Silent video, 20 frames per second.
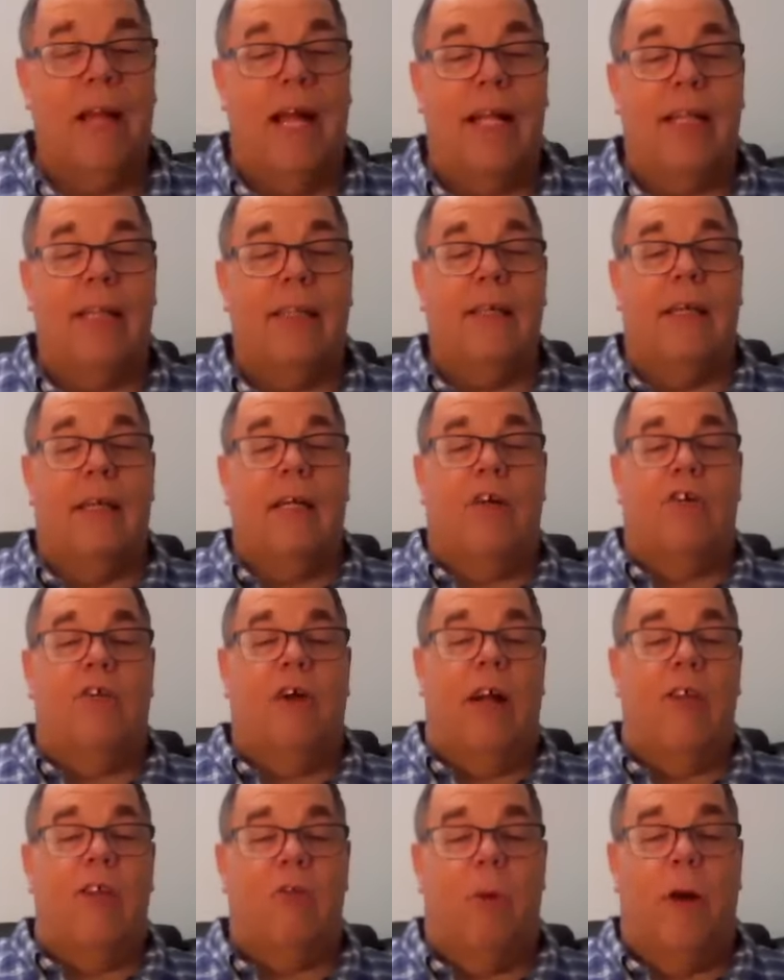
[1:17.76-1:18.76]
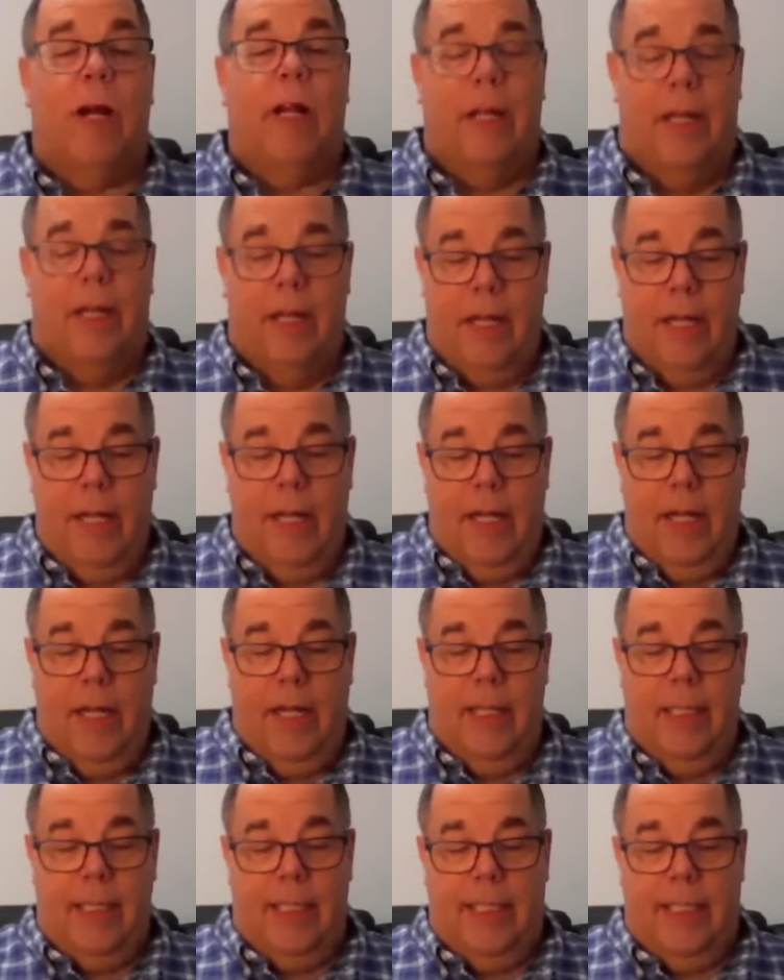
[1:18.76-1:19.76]
that. Graduated
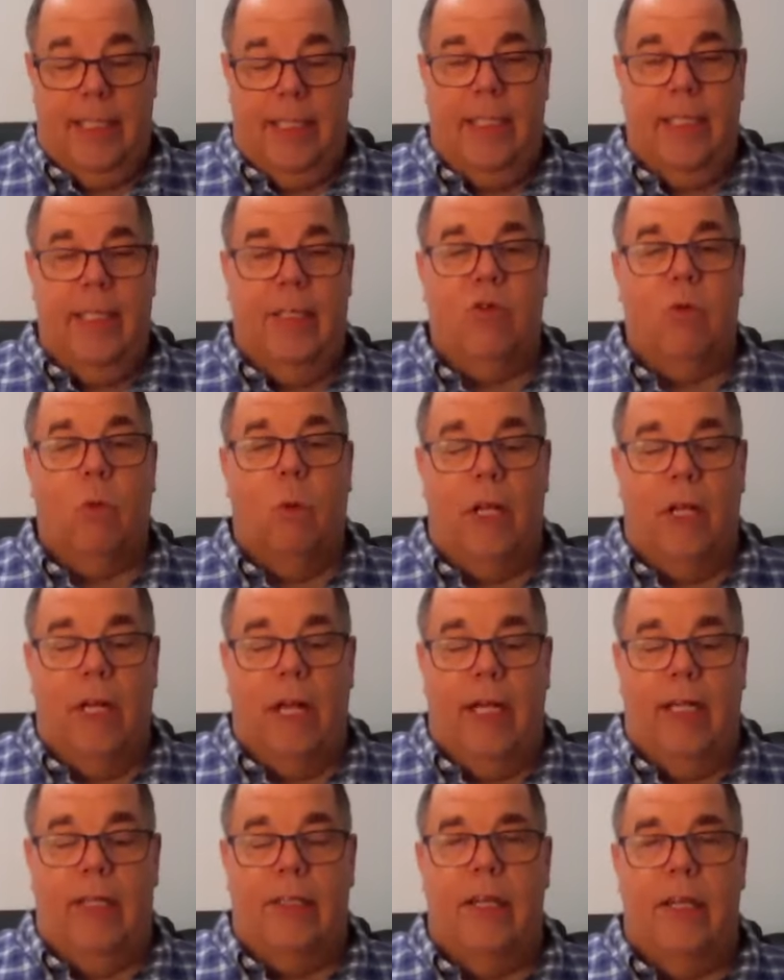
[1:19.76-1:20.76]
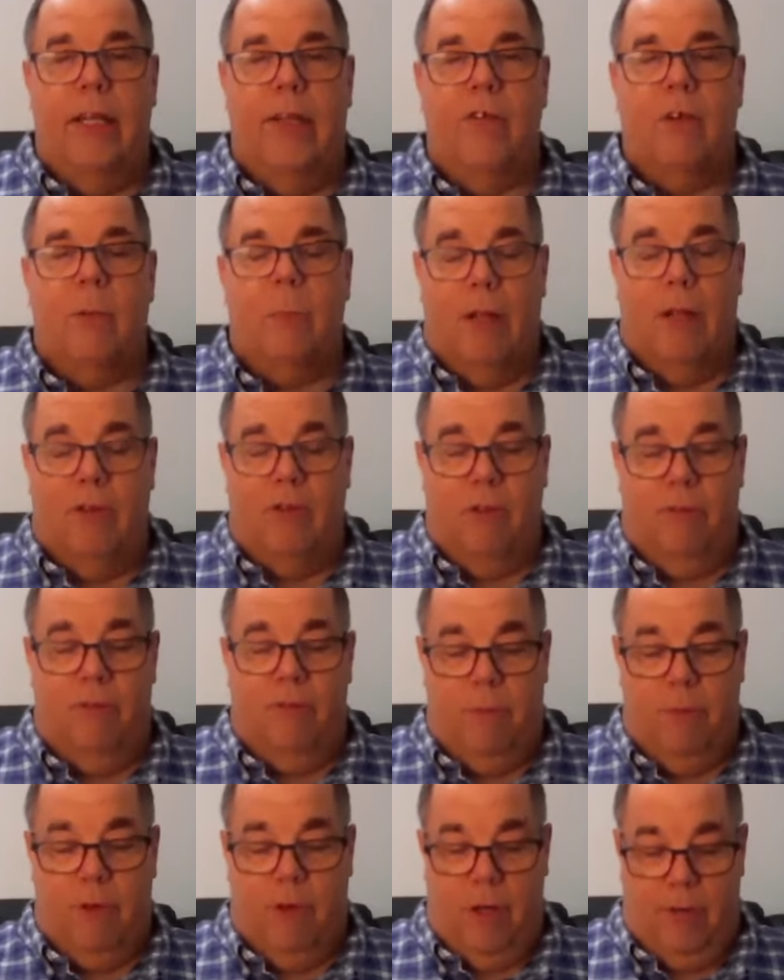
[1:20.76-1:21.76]
in 2019, as I mentioned,
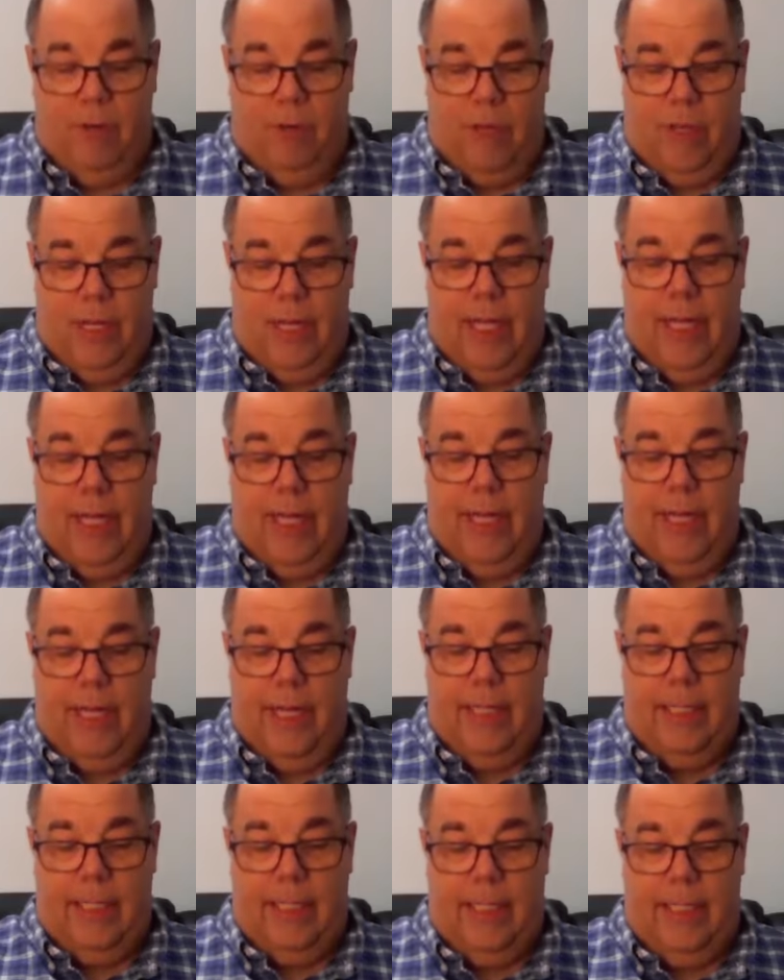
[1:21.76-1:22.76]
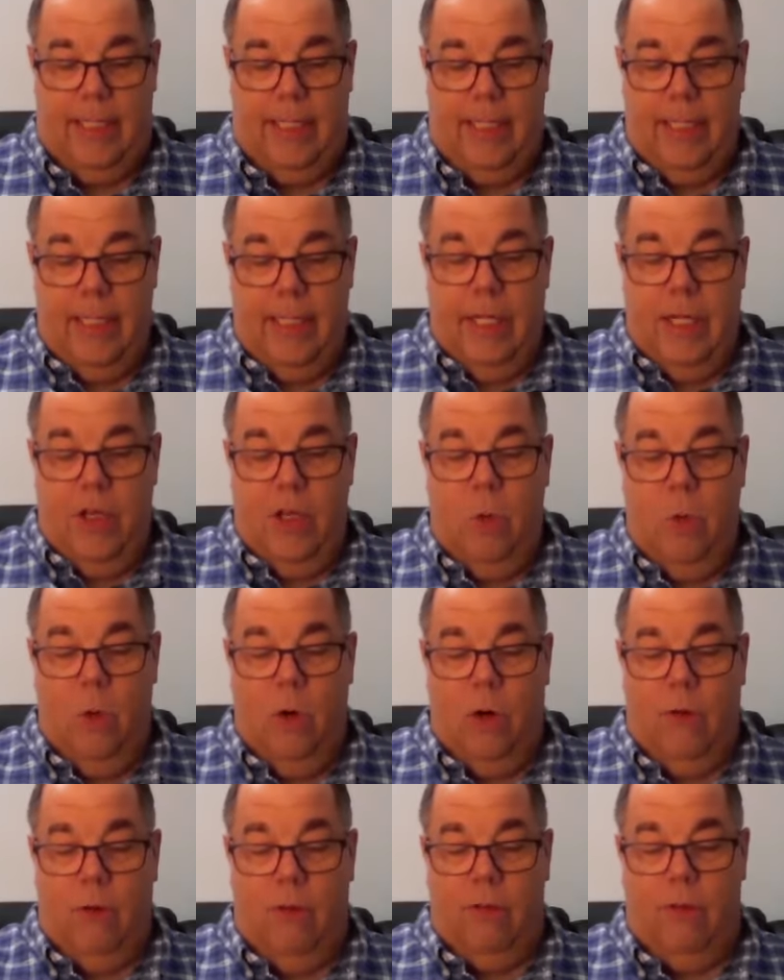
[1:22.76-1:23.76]
from Crestline, and you
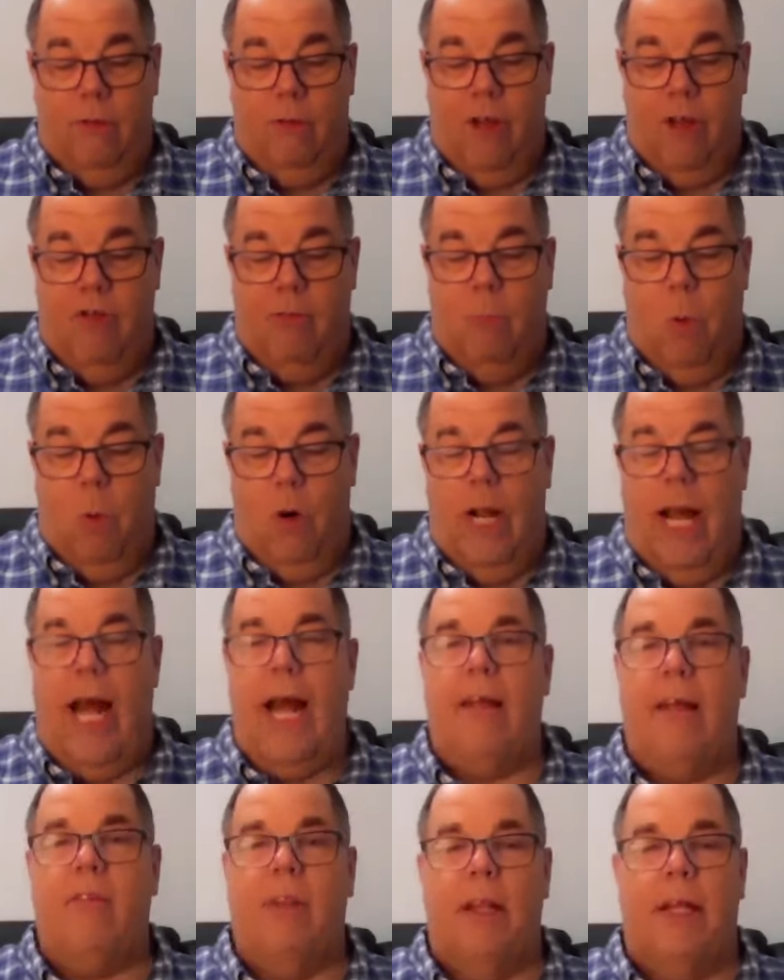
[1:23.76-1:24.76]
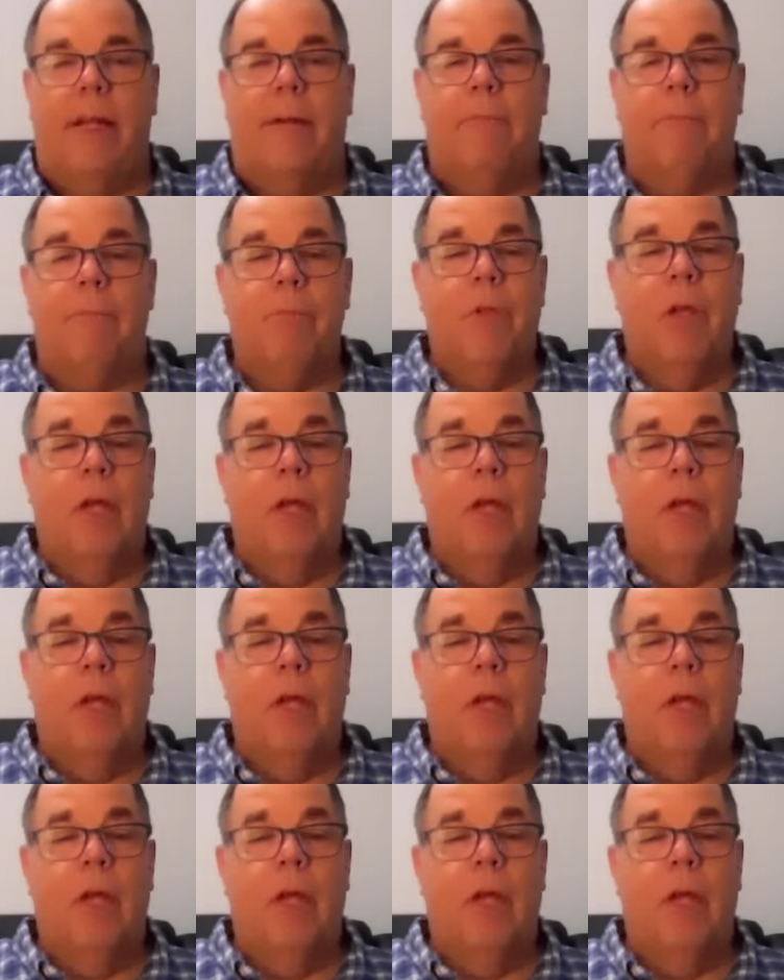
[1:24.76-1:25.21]
were a three-sport athlete.